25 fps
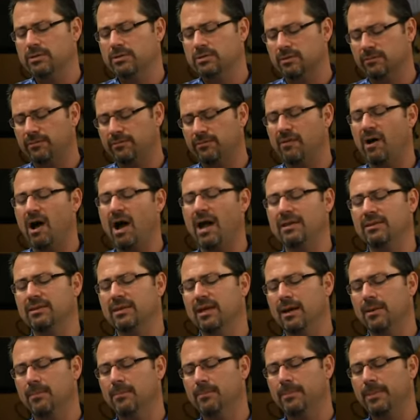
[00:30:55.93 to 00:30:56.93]
to find
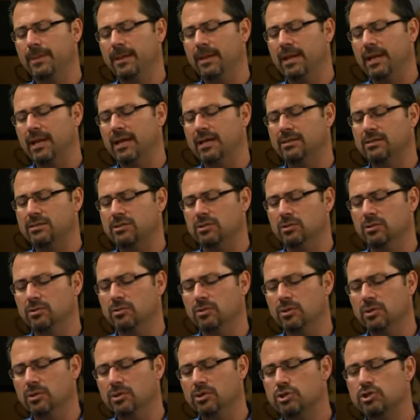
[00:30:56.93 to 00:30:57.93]
them, and to
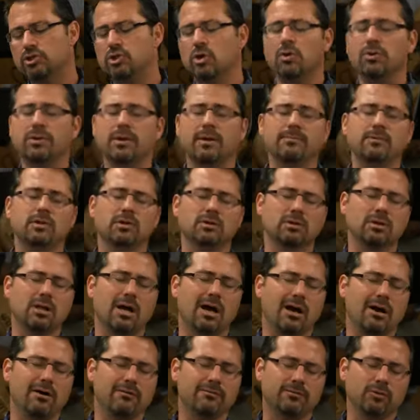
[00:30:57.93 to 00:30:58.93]
show them your
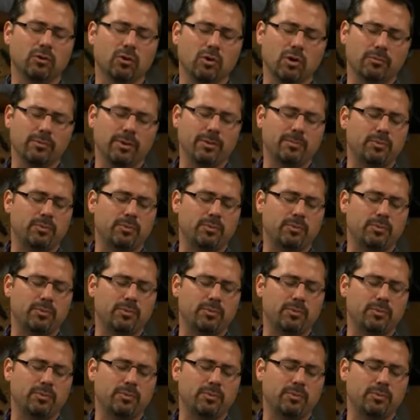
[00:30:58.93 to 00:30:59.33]
love, Lord.